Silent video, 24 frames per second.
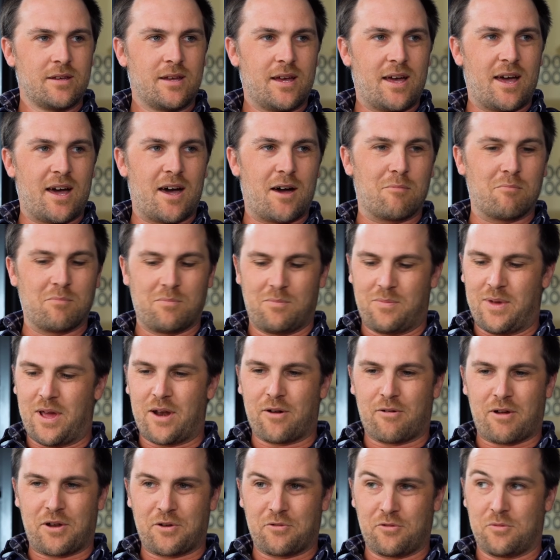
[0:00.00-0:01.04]

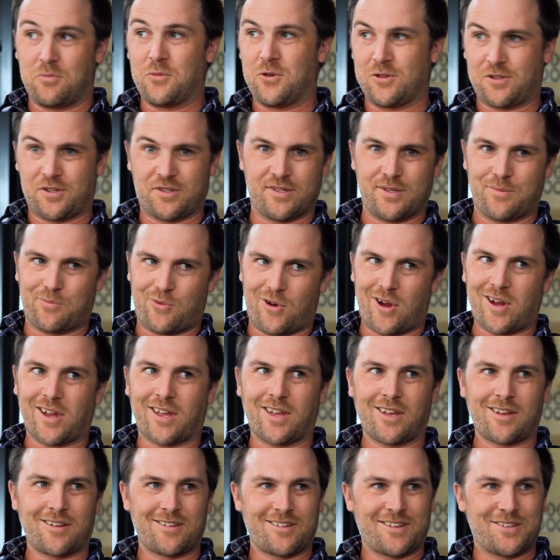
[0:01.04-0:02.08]
better under emergency
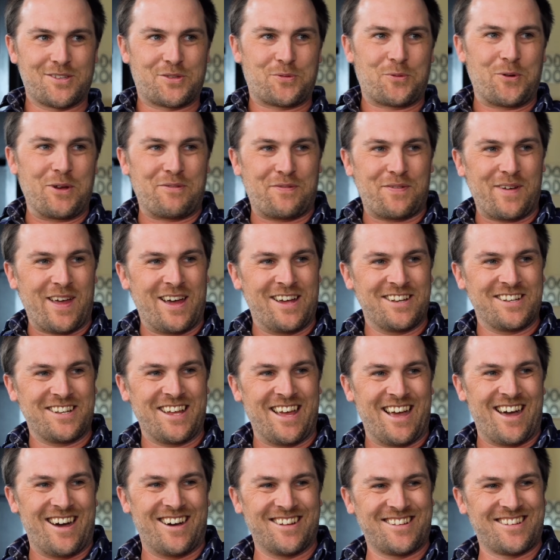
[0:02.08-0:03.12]
braking, as we found out.